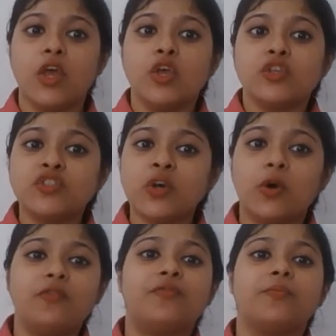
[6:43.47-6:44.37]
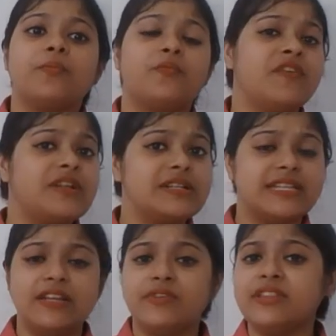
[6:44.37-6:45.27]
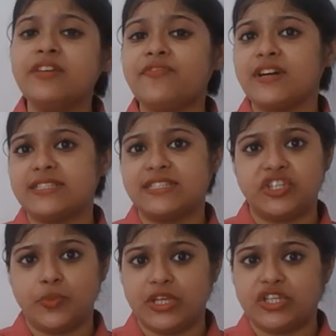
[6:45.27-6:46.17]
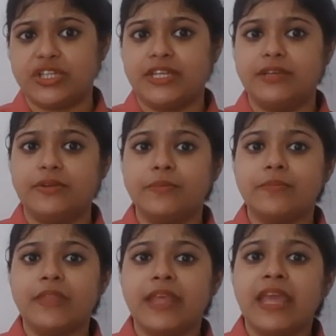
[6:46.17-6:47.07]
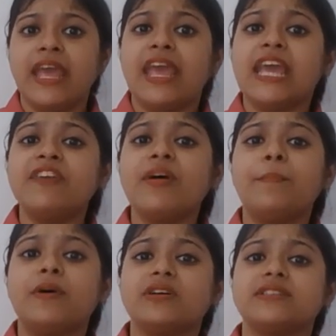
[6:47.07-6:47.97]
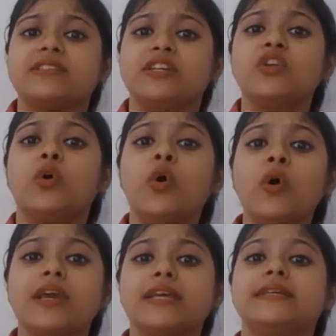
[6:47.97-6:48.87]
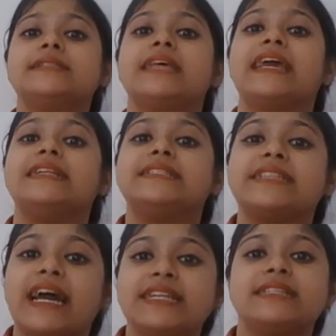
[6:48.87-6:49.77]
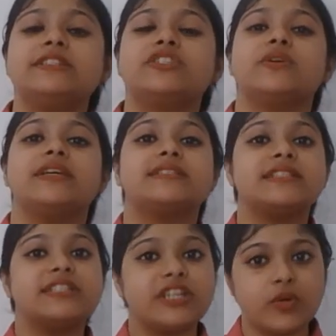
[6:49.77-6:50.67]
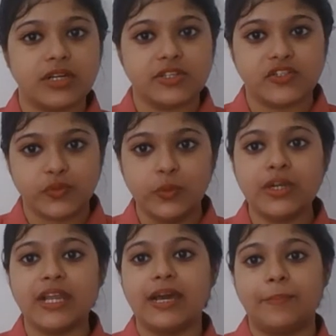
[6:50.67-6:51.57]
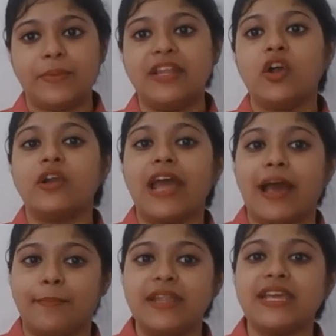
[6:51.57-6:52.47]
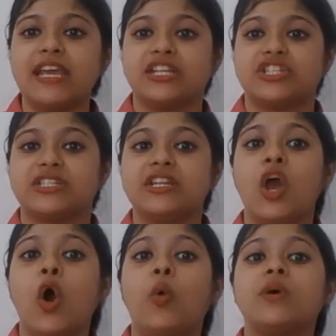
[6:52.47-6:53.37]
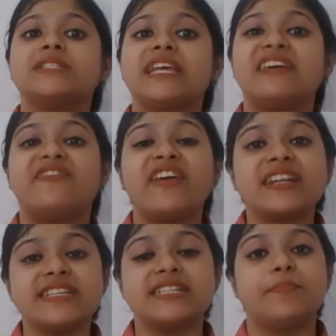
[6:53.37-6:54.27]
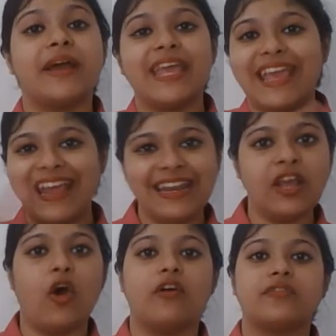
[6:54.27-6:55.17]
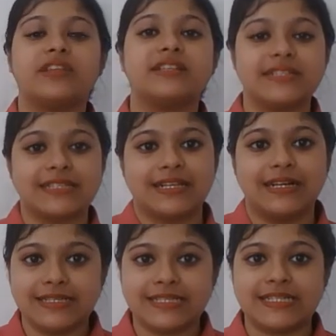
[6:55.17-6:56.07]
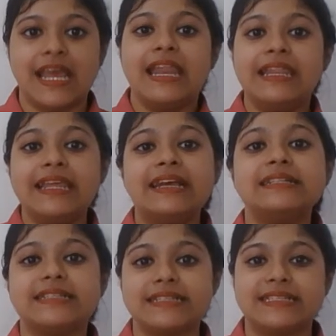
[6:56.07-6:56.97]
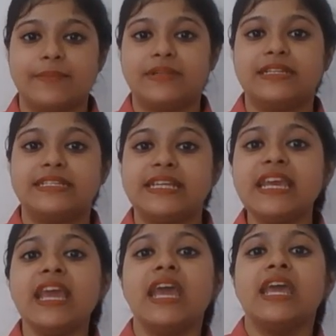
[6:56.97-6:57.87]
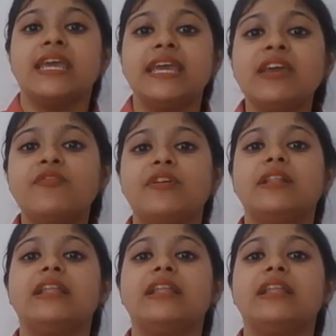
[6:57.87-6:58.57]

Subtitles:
So, we will deal with the first situation here. If a person who is entitled to institute a suit, appeal or application was affected by any of the discussed legal disability, he will